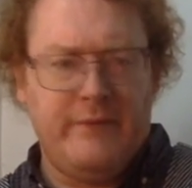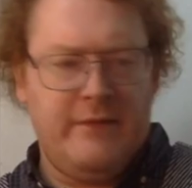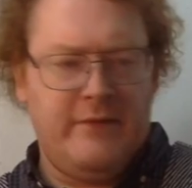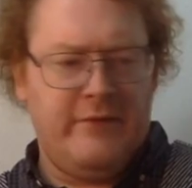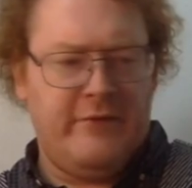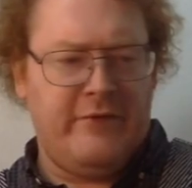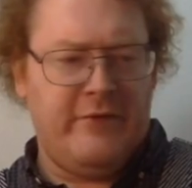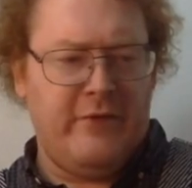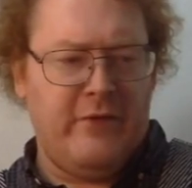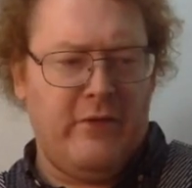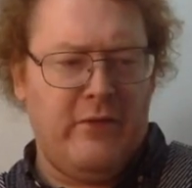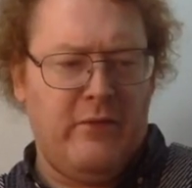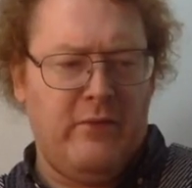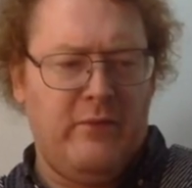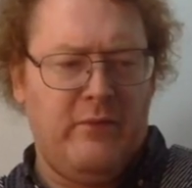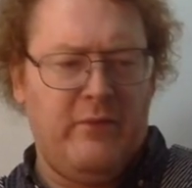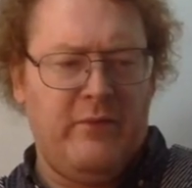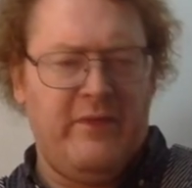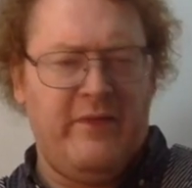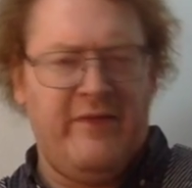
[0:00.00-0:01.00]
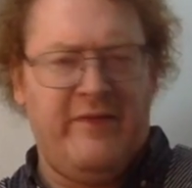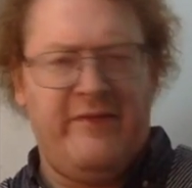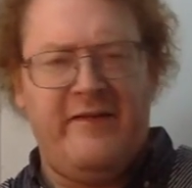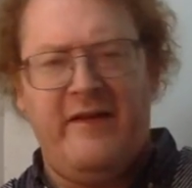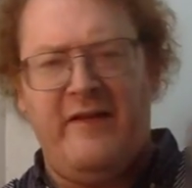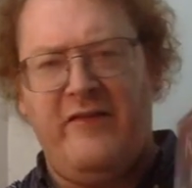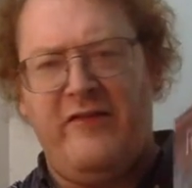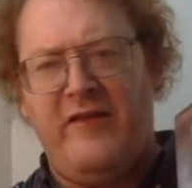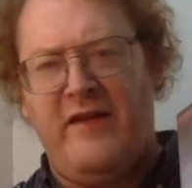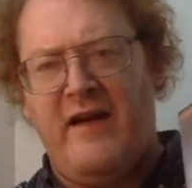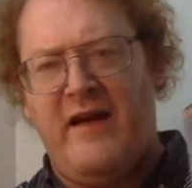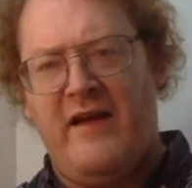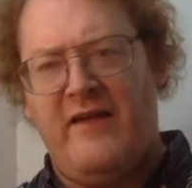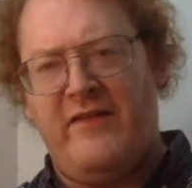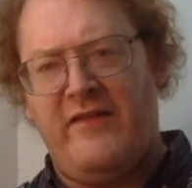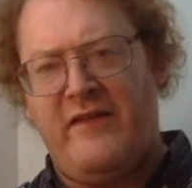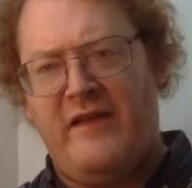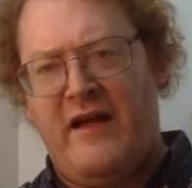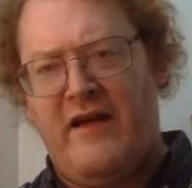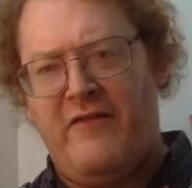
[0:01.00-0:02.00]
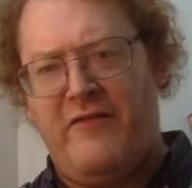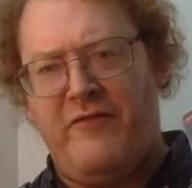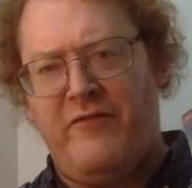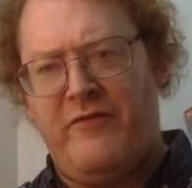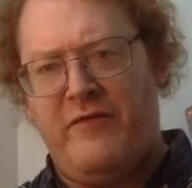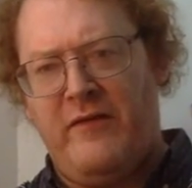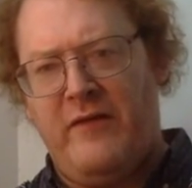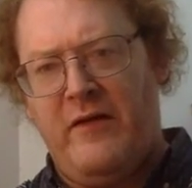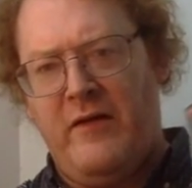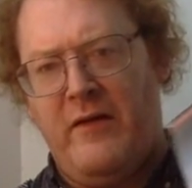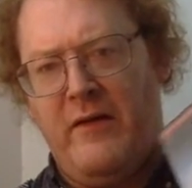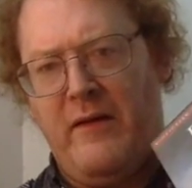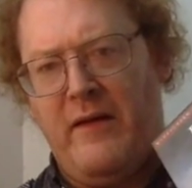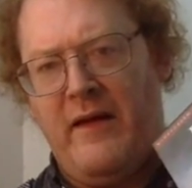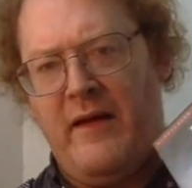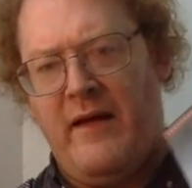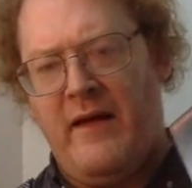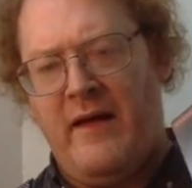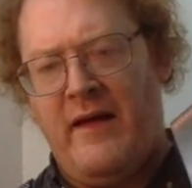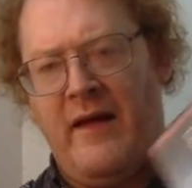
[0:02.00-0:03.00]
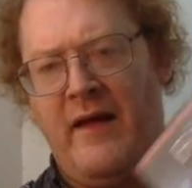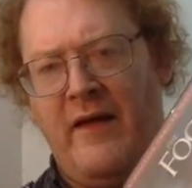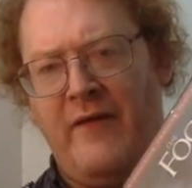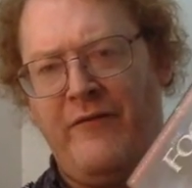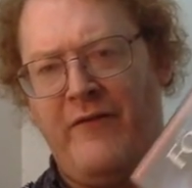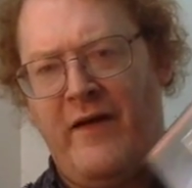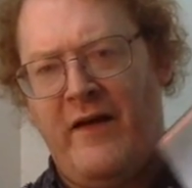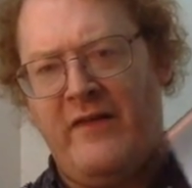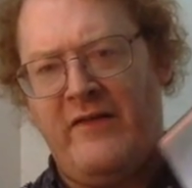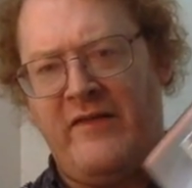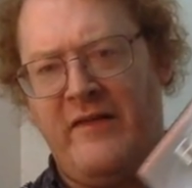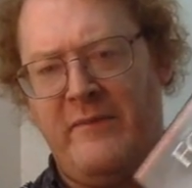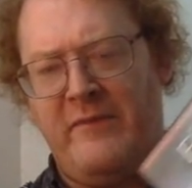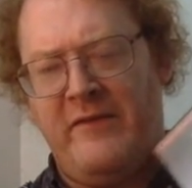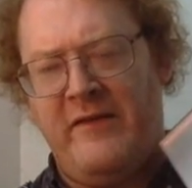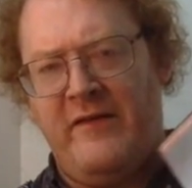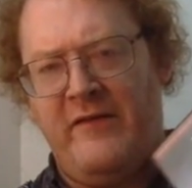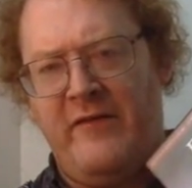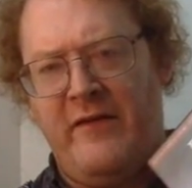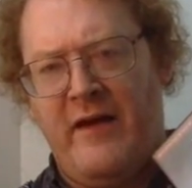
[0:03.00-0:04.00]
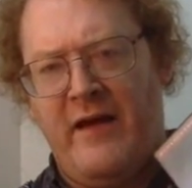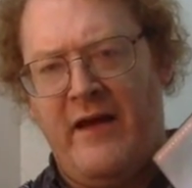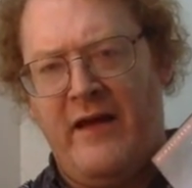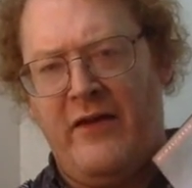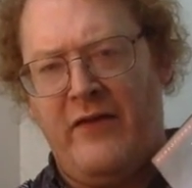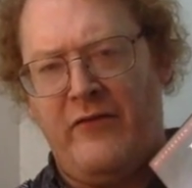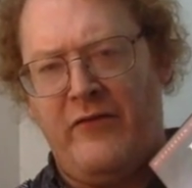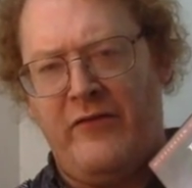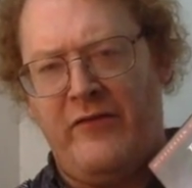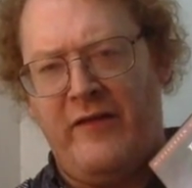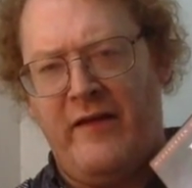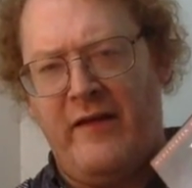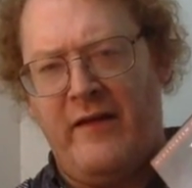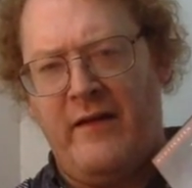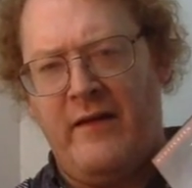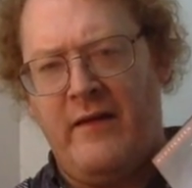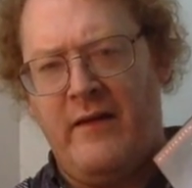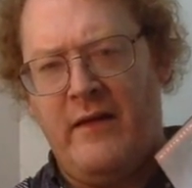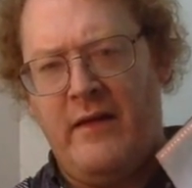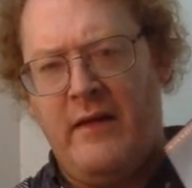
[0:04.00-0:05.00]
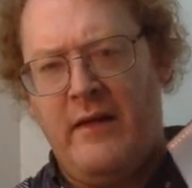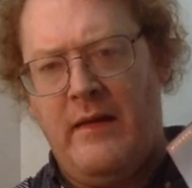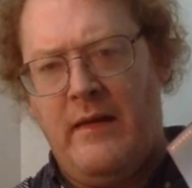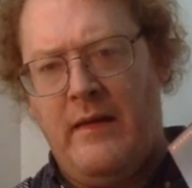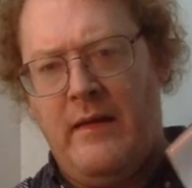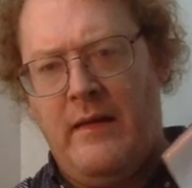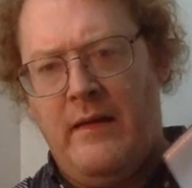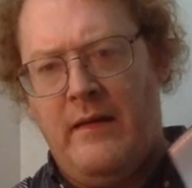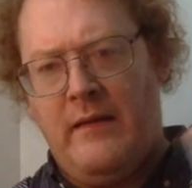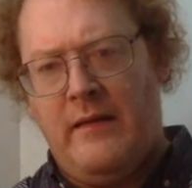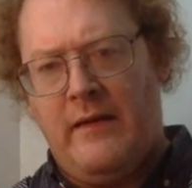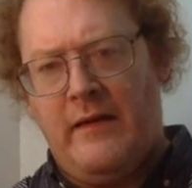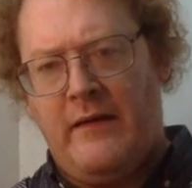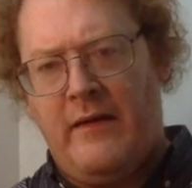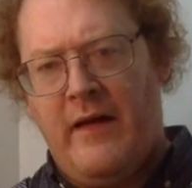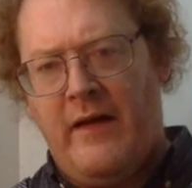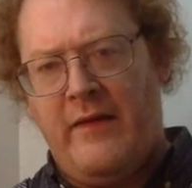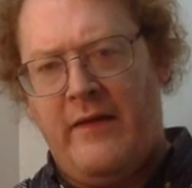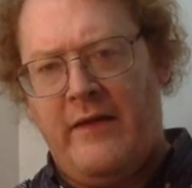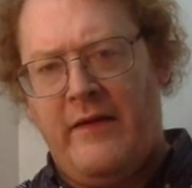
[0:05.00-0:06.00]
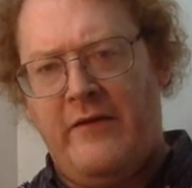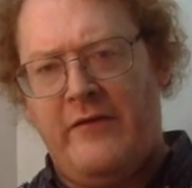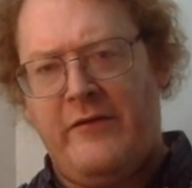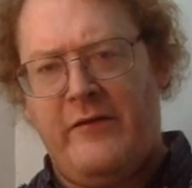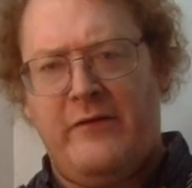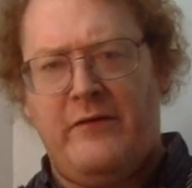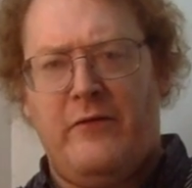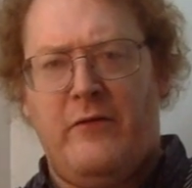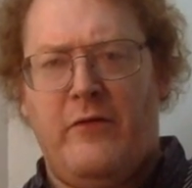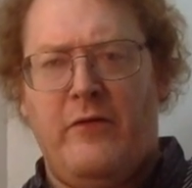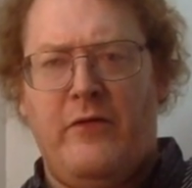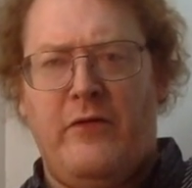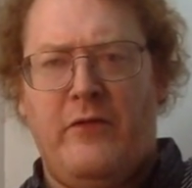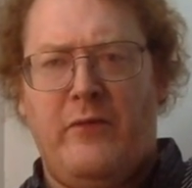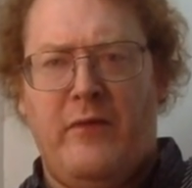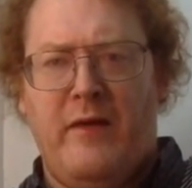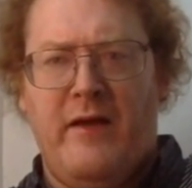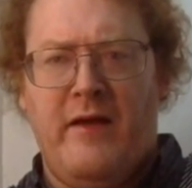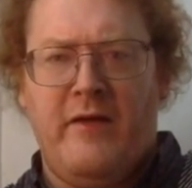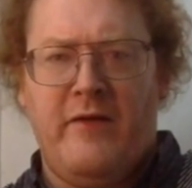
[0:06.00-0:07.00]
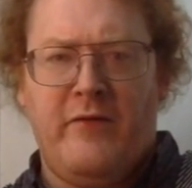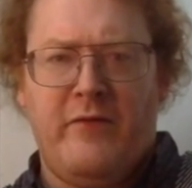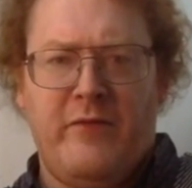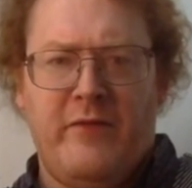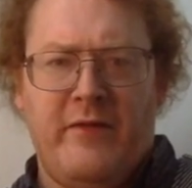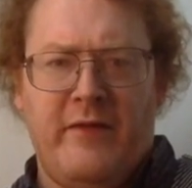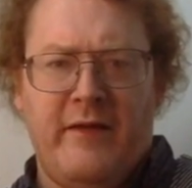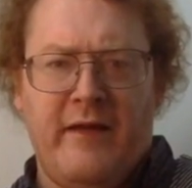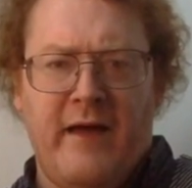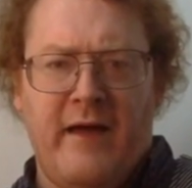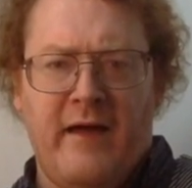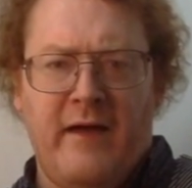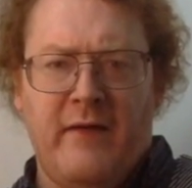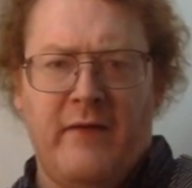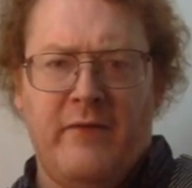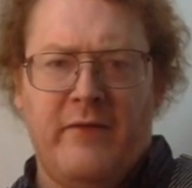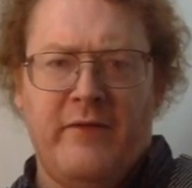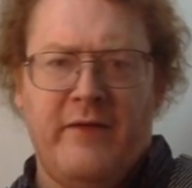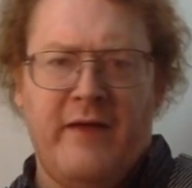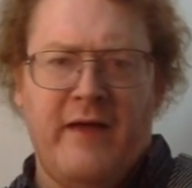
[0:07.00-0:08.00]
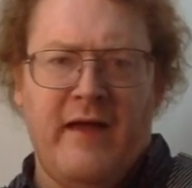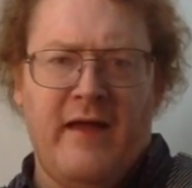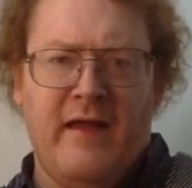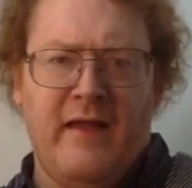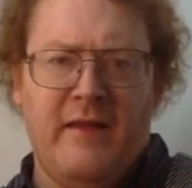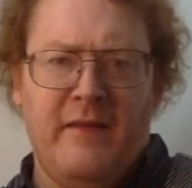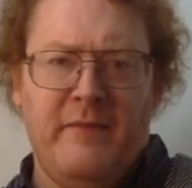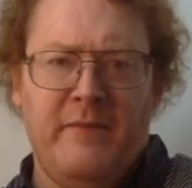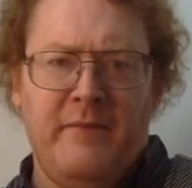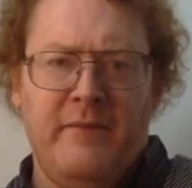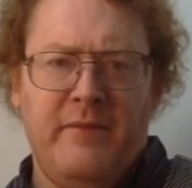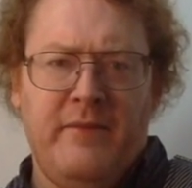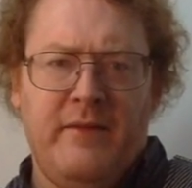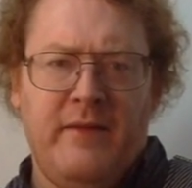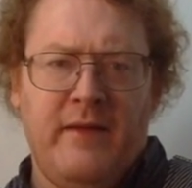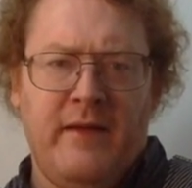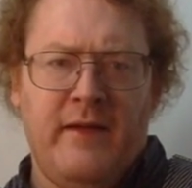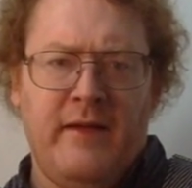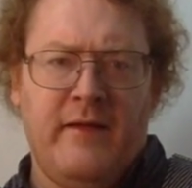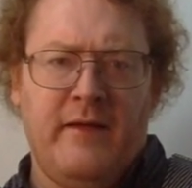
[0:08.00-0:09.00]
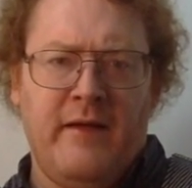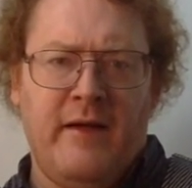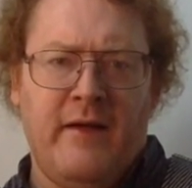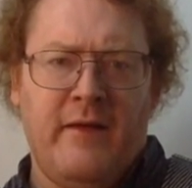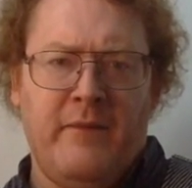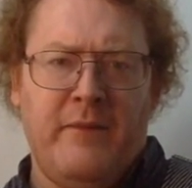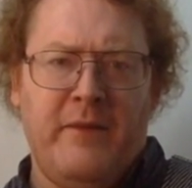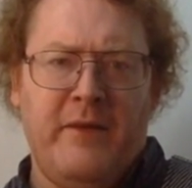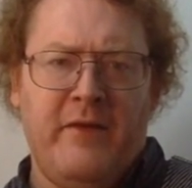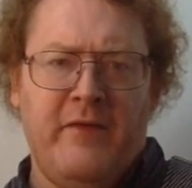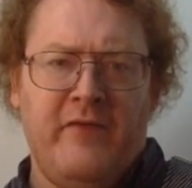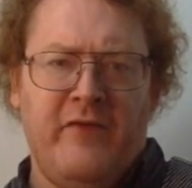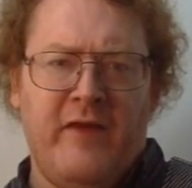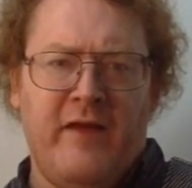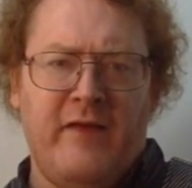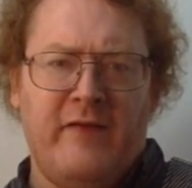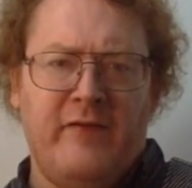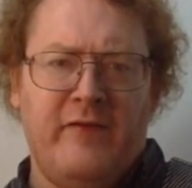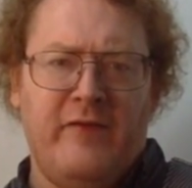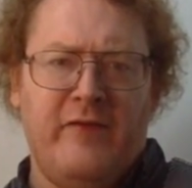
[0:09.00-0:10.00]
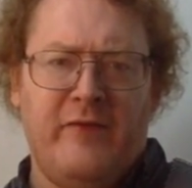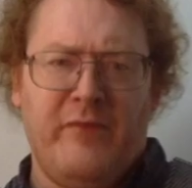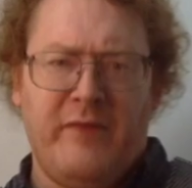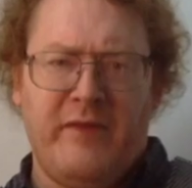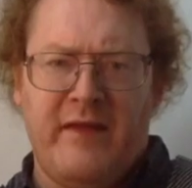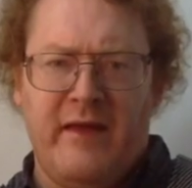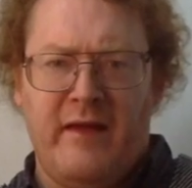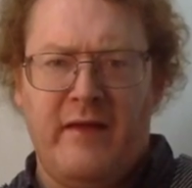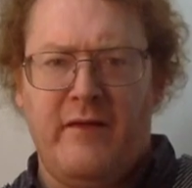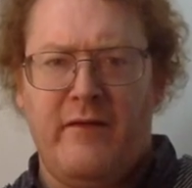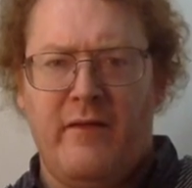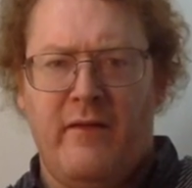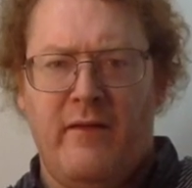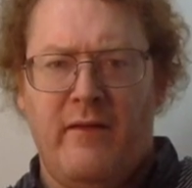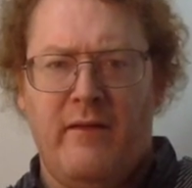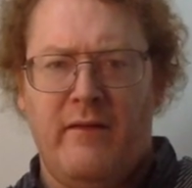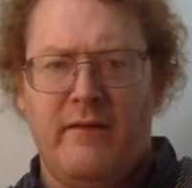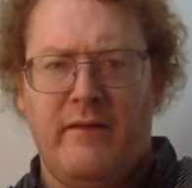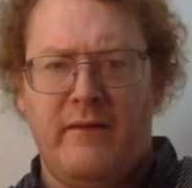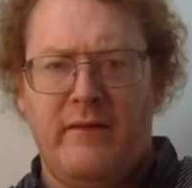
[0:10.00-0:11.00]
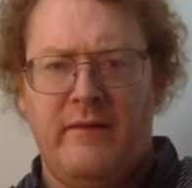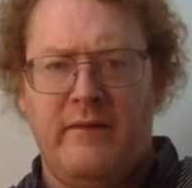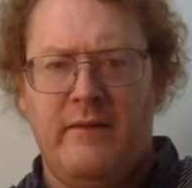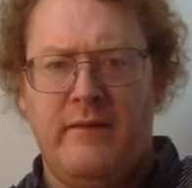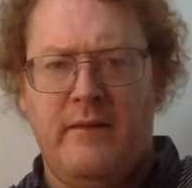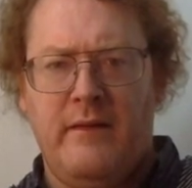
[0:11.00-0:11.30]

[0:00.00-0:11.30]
So with these CGI stuff, you know, and I find some CGI interesting, like how they use it in Lord of the Rings with Gollum, and how Peter Jackson used it with King Kong. And